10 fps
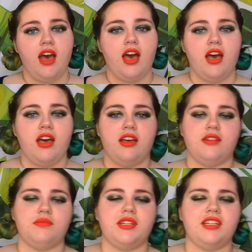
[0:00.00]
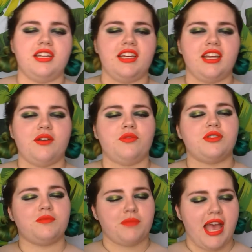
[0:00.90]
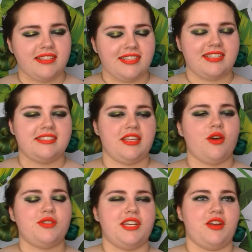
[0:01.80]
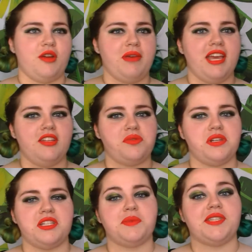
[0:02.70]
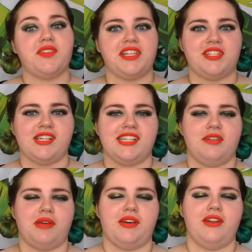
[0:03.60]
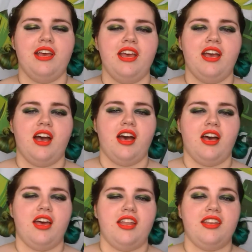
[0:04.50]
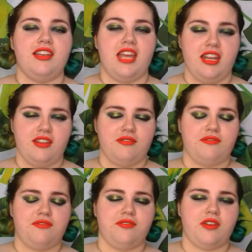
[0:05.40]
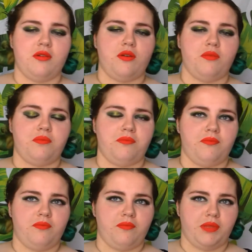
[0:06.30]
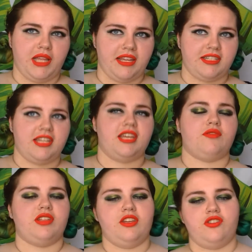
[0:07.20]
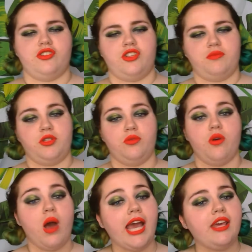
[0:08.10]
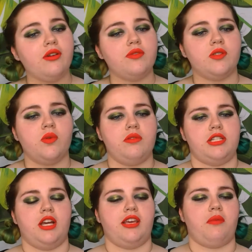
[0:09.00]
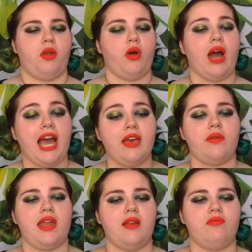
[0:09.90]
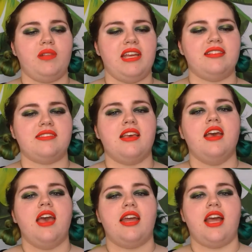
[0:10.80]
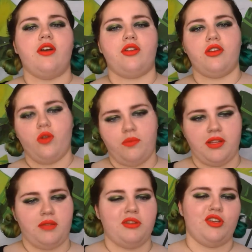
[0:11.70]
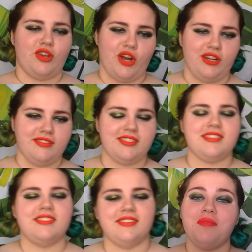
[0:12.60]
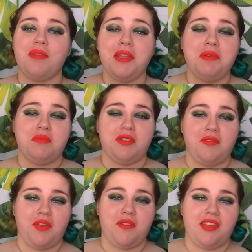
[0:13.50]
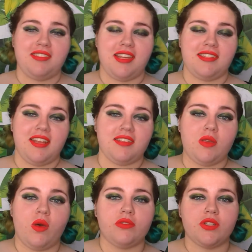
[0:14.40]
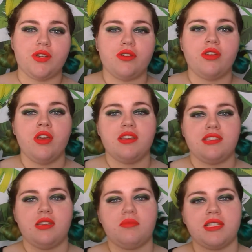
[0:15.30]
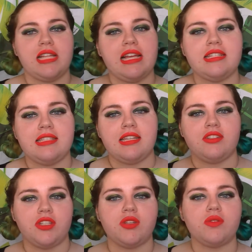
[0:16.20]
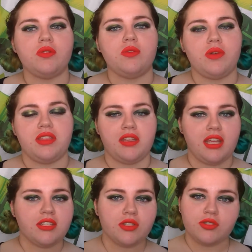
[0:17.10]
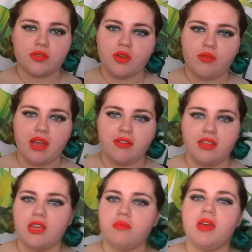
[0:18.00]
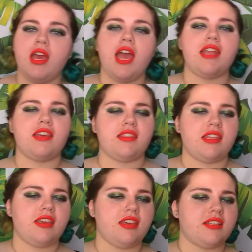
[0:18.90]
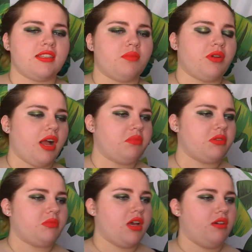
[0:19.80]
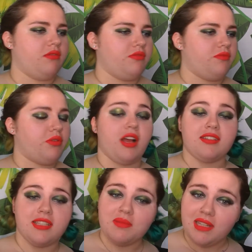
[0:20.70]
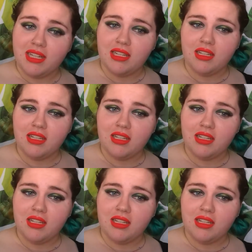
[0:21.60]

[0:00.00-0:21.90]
As this is the ODNR page, we are specifically talking about native planting in relationship to Ohio. So we'll be talking about Ohio native plants and how to incorporate them into your gardens. Many people have noticed that today's culture seems less in tune with the nature around them, and I think it's a problem of proximity,